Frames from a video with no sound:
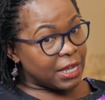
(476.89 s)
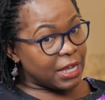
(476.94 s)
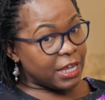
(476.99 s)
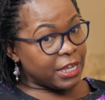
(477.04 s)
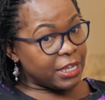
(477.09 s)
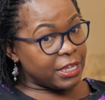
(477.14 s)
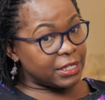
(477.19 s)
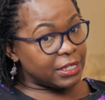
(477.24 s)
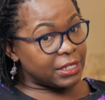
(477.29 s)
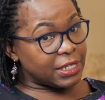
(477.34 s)

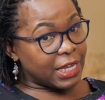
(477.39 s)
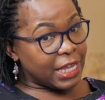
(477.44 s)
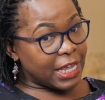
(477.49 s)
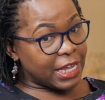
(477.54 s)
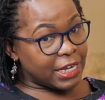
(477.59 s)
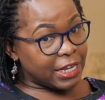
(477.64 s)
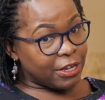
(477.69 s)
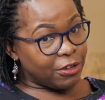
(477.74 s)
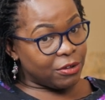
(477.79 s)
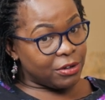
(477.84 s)
He's a
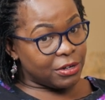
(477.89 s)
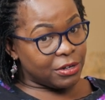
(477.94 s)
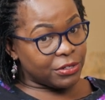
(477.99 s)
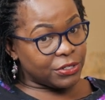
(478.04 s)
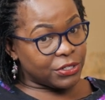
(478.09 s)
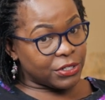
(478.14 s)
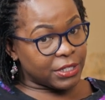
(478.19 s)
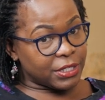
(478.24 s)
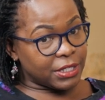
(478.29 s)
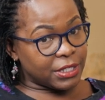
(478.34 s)

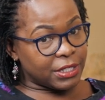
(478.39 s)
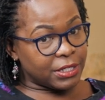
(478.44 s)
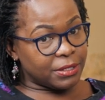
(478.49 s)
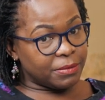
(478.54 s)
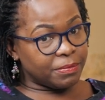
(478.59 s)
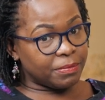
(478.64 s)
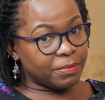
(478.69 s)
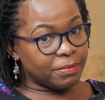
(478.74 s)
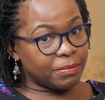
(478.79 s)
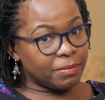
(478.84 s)
gynecologist.
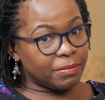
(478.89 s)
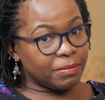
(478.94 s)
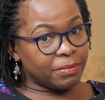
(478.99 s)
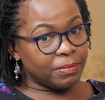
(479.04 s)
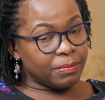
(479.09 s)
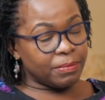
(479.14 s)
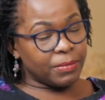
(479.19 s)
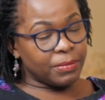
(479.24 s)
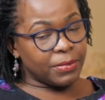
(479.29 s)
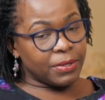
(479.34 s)

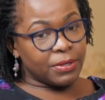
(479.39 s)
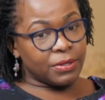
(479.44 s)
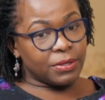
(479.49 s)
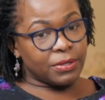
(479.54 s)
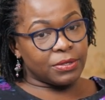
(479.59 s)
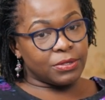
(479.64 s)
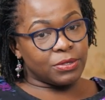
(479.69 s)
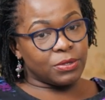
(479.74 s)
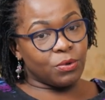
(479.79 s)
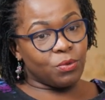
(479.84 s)

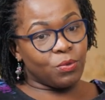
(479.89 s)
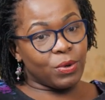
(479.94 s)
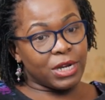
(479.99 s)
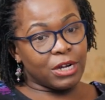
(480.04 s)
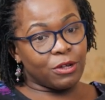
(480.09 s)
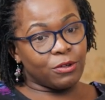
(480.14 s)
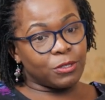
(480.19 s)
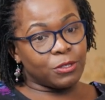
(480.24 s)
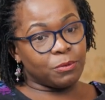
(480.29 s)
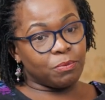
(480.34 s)
So when
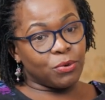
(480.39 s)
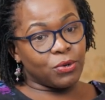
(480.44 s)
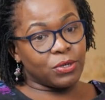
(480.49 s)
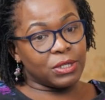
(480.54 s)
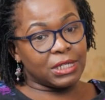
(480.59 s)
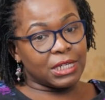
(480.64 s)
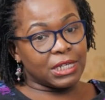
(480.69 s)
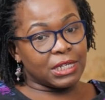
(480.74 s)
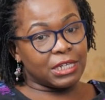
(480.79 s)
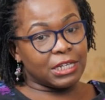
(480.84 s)
I was
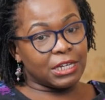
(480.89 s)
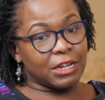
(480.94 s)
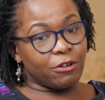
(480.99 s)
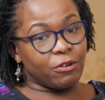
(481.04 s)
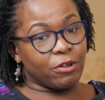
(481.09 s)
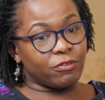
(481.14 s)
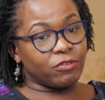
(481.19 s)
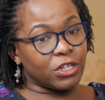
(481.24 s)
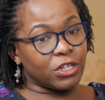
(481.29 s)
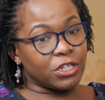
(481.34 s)
posted now
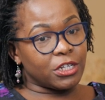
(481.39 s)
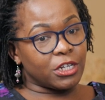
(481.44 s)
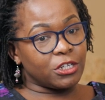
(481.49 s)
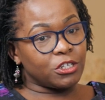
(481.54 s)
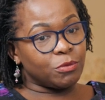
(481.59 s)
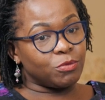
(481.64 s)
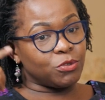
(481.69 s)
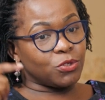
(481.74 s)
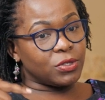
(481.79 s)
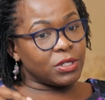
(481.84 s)

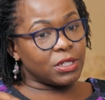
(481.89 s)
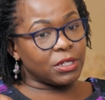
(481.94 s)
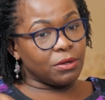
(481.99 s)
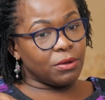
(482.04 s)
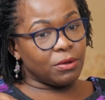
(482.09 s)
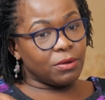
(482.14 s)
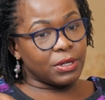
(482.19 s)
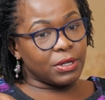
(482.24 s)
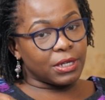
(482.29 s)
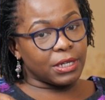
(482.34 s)
internship to
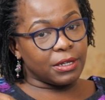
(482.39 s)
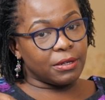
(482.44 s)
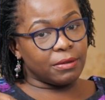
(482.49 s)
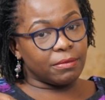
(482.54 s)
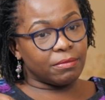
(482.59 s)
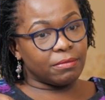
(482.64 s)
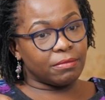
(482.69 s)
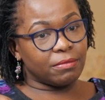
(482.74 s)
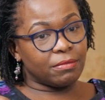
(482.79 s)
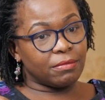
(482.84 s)
Tigoni,
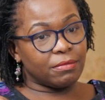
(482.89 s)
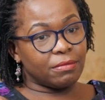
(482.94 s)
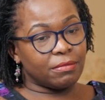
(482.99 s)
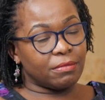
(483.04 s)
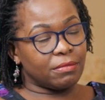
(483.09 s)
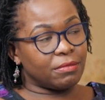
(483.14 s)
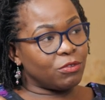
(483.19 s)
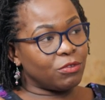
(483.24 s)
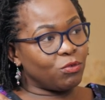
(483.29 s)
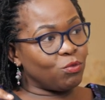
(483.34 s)

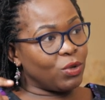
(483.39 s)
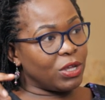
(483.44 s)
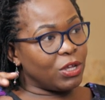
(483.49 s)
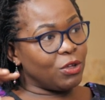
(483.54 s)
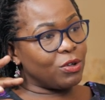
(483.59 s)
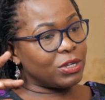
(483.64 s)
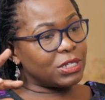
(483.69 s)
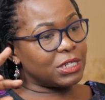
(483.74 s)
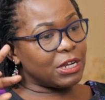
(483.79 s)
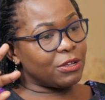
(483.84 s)
we
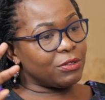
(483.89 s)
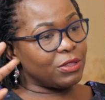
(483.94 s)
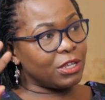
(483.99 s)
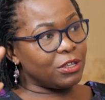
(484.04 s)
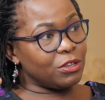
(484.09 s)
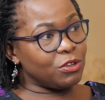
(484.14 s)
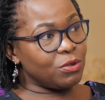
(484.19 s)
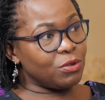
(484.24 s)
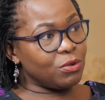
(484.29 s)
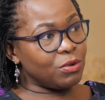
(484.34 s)
got now the
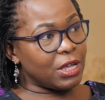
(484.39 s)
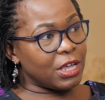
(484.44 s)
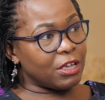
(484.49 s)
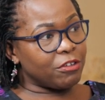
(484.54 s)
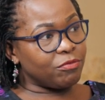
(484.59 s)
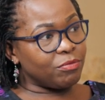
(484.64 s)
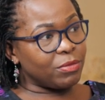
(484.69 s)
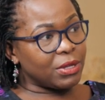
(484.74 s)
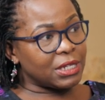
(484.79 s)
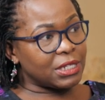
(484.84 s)
new
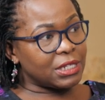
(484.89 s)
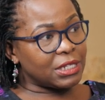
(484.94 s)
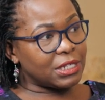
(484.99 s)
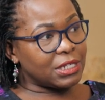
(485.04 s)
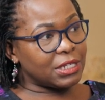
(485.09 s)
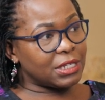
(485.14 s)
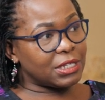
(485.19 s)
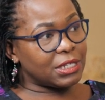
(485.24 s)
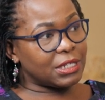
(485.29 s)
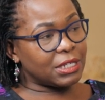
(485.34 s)
government.
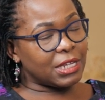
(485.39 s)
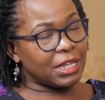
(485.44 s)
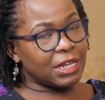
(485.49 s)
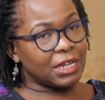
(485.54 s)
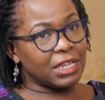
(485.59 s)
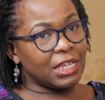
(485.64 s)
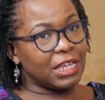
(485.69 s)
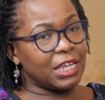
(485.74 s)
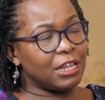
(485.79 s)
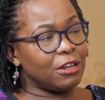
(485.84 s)

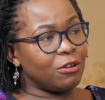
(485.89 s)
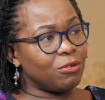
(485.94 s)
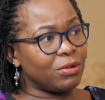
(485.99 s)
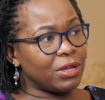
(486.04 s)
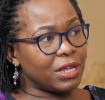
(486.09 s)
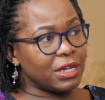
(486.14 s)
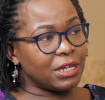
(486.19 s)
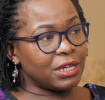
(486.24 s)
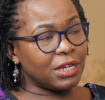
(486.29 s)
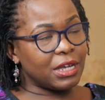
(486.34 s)
And Gilu
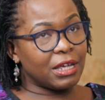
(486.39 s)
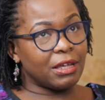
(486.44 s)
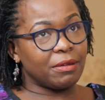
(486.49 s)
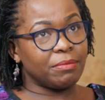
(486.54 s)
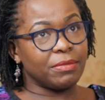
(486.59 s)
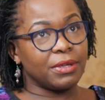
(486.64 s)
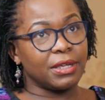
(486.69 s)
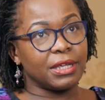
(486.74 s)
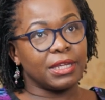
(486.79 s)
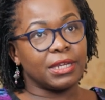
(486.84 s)
had come
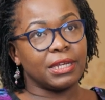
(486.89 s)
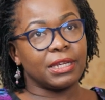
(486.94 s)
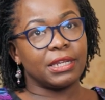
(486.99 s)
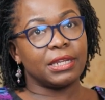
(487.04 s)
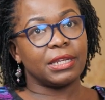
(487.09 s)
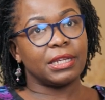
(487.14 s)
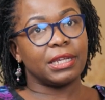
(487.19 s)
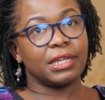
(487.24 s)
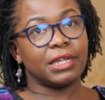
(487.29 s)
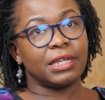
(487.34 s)

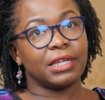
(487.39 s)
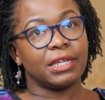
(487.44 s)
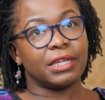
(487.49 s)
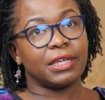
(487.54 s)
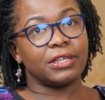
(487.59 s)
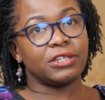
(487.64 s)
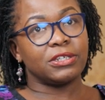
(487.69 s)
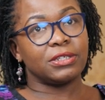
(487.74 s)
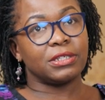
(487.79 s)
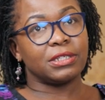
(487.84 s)
in.
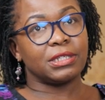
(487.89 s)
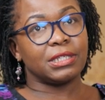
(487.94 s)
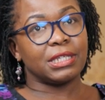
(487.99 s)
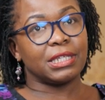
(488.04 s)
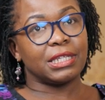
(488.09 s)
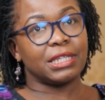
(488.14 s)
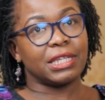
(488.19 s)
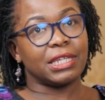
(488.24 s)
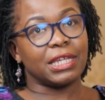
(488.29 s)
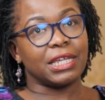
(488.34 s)
As the
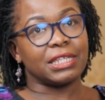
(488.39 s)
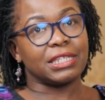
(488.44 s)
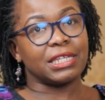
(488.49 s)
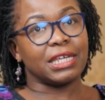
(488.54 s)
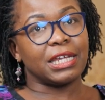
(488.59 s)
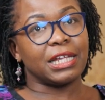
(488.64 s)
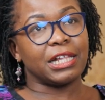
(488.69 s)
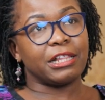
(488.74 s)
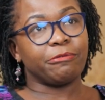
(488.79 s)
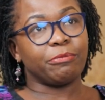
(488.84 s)
health
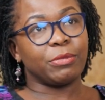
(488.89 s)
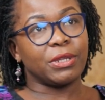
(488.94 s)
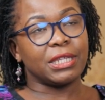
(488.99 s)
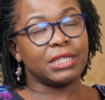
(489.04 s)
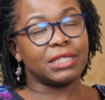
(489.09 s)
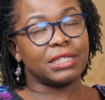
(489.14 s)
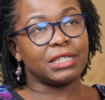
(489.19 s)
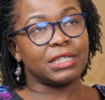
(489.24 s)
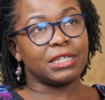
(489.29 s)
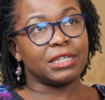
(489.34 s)

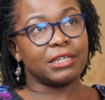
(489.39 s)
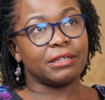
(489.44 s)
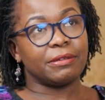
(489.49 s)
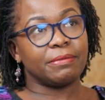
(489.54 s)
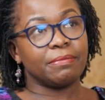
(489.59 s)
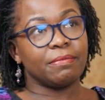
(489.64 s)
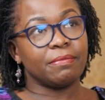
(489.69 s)
minister.